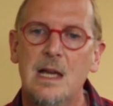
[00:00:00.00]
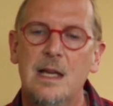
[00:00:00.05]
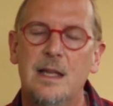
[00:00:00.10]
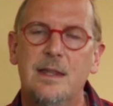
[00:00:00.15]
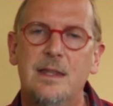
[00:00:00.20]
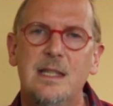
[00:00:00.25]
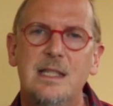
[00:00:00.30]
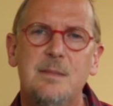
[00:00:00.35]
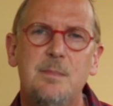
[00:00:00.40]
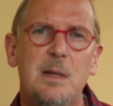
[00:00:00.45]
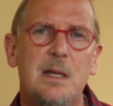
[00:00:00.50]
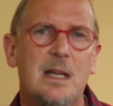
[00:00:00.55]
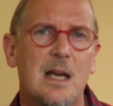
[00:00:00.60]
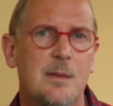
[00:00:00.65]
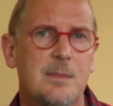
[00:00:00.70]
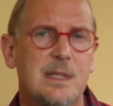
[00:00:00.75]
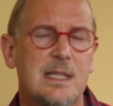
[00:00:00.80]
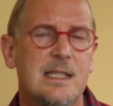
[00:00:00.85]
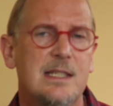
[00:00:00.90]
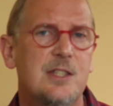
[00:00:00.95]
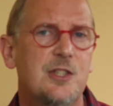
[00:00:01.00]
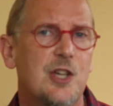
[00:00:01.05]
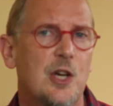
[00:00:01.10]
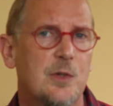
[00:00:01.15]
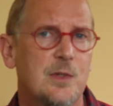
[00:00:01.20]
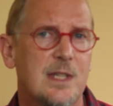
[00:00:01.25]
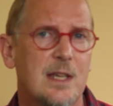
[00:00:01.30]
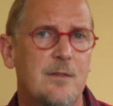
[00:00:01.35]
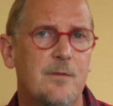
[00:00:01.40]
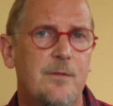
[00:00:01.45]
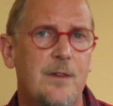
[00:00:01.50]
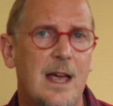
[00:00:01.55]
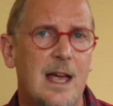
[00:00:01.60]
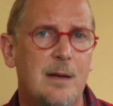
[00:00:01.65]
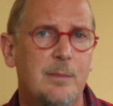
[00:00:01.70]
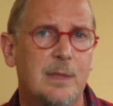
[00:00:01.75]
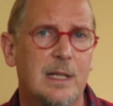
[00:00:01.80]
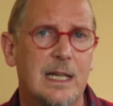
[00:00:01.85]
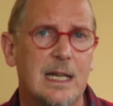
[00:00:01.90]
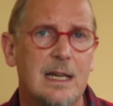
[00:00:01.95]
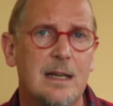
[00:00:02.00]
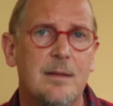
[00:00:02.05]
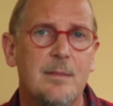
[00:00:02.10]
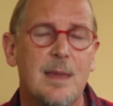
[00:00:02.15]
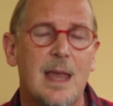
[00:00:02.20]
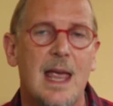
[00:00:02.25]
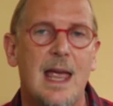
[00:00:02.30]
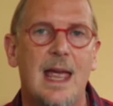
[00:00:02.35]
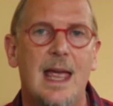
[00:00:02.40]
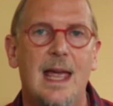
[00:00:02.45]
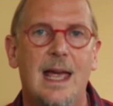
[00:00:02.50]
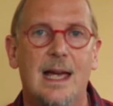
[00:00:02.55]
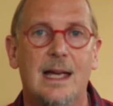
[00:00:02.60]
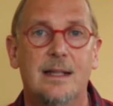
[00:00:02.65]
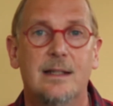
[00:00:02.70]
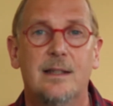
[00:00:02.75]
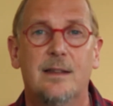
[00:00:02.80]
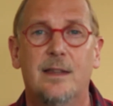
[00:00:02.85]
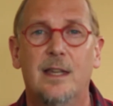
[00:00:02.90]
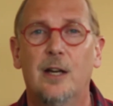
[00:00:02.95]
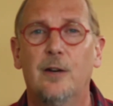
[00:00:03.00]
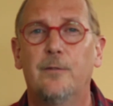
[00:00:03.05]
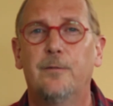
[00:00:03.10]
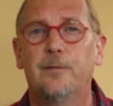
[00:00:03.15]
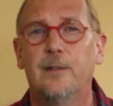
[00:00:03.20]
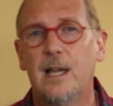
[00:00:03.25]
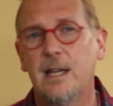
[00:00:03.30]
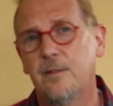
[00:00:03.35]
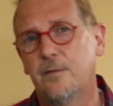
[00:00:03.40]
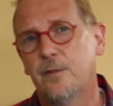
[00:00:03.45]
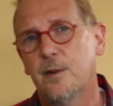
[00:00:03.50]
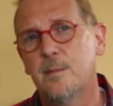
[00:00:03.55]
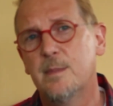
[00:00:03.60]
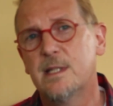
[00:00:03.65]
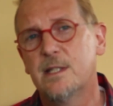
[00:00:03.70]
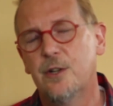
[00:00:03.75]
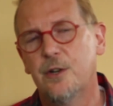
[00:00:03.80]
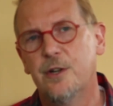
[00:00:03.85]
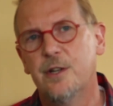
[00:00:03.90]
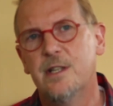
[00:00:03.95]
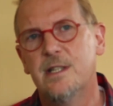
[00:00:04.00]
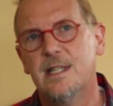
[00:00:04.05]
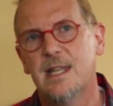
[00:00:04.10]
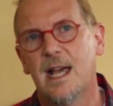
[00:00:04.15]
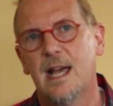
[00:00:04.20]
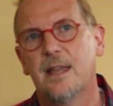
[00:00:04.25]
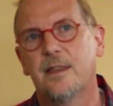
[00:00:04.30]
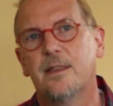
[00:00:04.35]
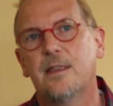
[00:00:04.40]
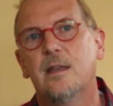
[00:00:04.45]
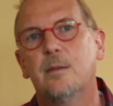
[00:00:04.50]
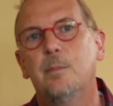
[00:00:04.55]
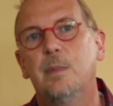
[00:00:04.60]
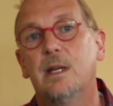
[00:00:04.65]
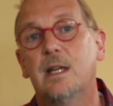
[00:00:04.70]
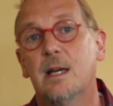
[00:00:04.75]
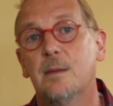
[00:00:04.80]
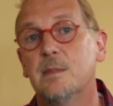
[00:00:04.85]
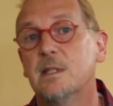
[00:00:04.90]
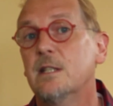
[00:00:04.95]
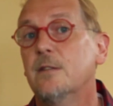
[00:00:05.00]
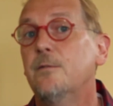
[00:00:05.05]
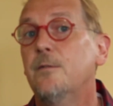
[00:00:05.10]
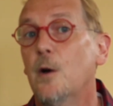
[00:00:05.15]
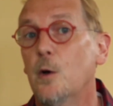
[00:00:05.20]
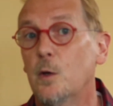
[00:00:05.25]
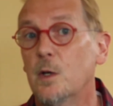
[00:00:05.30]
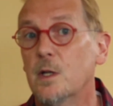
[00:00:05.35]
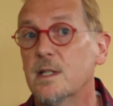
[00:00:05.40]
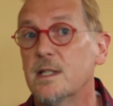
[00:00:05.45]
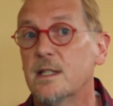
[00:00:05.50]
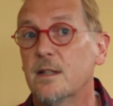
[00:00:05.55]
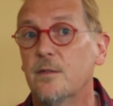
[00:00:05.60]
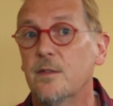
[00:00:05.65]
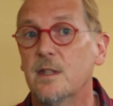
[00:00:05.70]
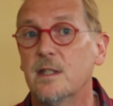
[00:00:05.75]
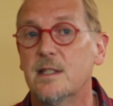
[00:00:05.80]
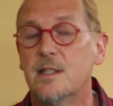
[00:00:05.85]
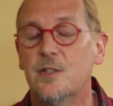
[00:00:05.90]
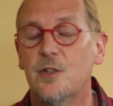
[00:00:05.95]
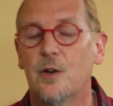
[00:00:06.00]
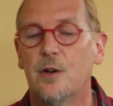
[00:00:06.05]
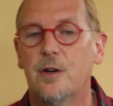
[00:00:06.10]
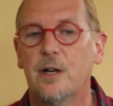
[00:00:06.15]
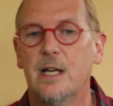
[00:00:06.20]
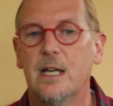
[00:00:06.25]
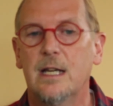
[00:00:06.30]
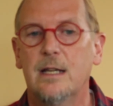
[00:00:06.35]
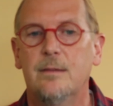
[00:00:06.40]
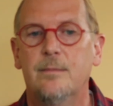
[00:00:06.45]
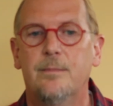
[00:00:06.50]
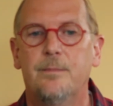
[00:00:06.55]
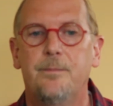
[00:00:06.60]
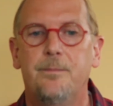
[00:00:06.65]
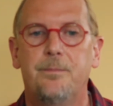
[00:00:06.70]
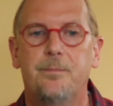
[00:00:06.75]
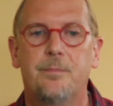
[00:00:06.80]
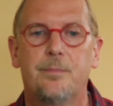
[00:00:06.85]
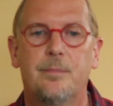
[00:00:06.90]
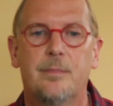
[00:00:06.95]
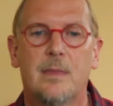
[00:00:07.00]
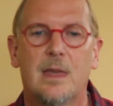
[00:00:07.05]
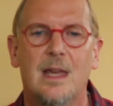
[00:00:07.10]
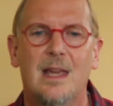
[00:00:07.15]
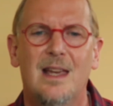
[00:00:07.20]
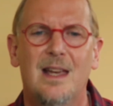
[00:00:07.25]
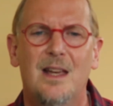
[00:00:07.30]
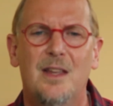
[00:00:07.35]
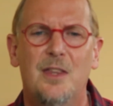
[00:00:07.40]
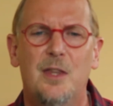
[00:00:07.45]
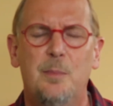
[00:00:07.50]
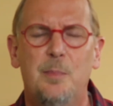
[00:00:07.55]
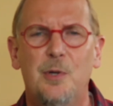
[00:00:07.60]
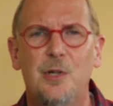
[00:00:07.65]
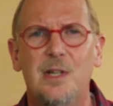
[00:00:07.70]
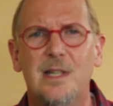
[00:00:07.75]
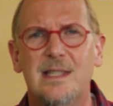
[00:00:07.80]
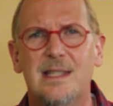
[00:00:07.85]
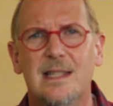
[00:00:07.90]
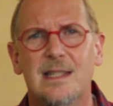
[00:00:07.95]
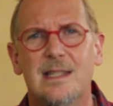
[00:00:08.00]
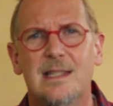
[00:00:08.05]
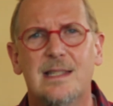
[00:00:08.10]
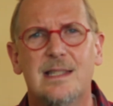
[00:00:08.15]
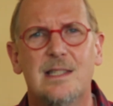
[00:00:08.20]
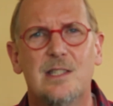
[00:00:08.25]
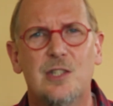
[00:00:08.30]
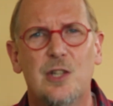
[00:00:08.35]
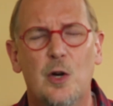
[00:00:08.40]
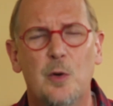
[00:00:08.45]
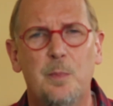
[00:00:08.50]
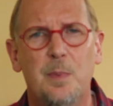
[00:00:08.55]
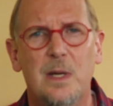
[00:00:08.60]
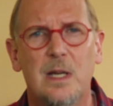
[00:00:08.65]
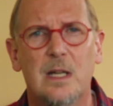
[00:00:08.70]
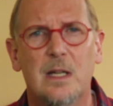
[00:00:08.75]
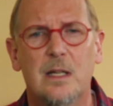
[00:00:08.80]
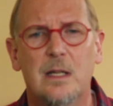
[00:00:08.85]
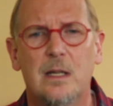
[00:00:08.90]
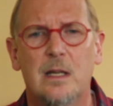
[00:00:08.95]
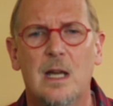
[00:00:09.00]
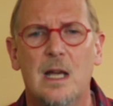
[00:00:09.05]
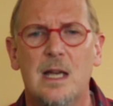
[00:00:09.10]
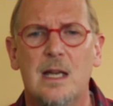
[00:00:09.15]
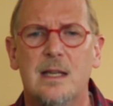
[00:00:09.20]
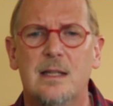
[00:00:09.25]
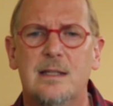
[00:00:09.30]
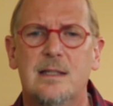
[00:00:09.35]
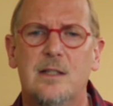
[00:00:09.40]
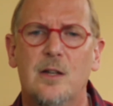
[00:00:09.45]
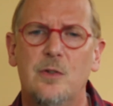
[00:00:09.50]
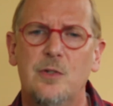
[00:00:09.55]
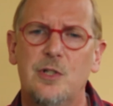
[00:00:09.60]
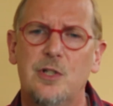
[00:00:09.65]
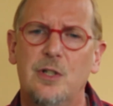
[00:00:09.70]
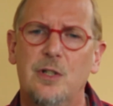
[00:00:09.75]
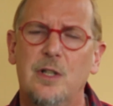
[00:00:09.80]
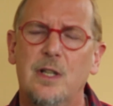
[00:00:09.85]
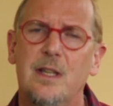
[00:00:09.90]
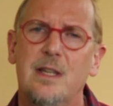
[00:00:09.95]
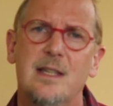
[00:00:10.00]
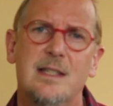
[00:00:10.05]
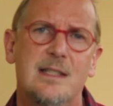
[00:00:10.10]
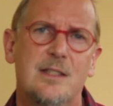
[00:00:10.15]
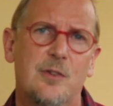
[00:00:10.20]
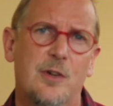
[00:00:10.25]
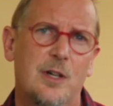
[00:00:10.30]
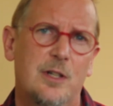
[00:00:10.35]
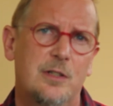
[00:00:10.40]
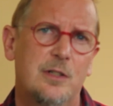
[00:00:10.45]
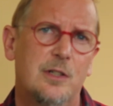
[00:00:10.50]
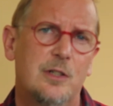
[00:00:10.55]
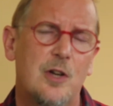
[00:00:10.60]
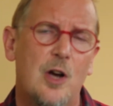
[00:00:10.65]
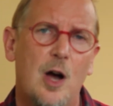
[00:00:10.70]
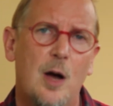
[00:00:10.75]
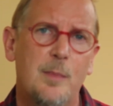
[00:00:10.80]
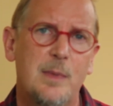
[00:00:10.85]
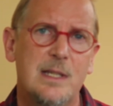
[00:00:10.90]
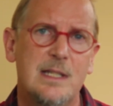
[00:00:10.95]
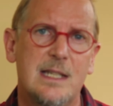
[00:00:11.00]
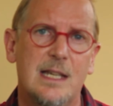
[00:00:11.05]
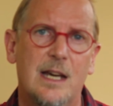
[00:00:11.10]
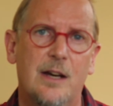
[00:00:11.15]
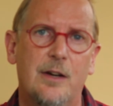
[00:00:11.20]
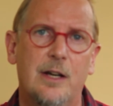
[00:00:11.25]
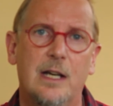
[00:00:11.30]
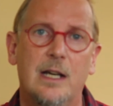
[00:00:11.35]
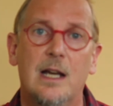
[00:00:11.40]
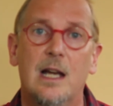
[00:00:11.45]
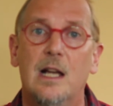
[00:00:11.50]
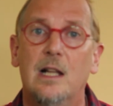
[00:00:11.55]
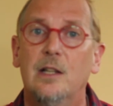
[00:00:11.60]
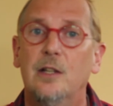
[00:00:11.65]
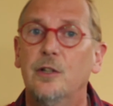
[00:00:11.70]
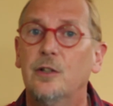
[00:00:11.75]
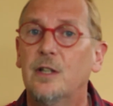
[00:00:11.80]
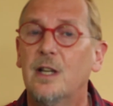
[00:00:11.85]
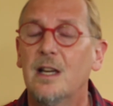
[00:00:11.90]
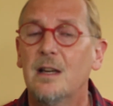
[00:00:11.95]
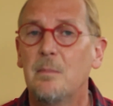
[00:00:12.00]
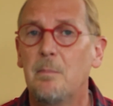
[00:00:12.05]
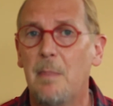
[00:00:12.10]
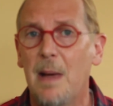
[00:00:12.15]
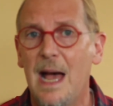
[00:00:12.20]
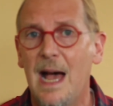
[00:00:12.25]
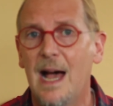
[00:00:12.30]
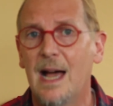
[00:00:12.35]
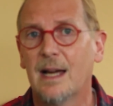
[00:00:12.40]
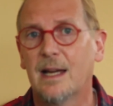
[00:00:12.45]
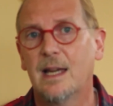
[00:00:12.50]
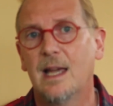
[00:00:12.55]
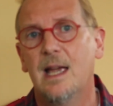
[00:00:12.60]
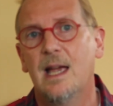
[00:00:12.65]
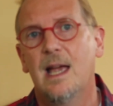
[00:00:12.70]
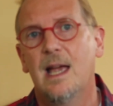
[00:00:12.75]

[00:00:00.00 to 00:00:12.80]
This becomes his chosen family, and their flight from certain death becomes the focus of the story. The book is a dystopian, social and historical commentary looking back